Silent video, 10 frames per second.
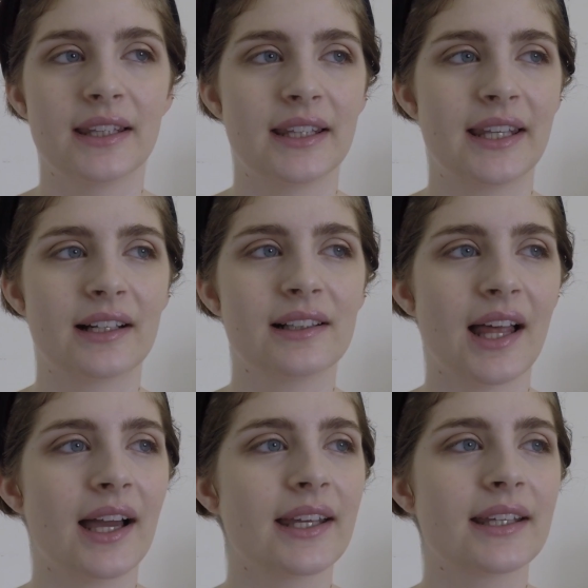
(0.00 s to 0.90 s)
They're
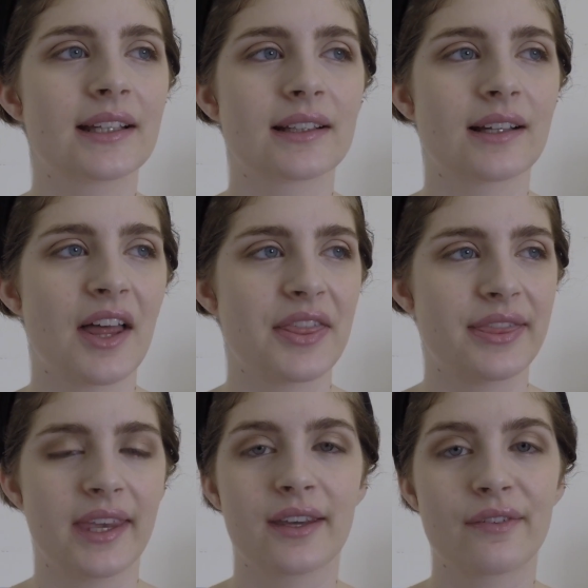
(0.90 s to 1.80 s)
like a
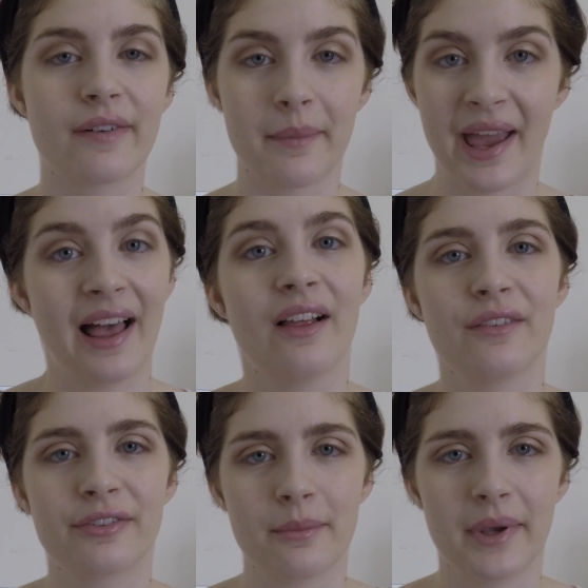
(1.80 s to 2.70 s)
thing from
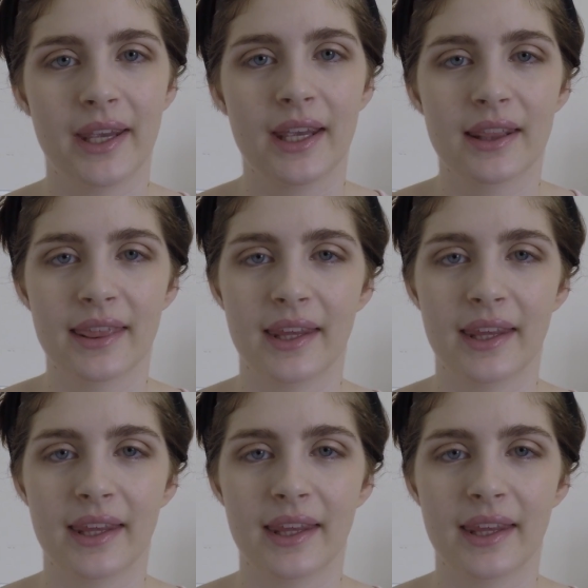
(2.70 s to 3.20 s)
hell for me.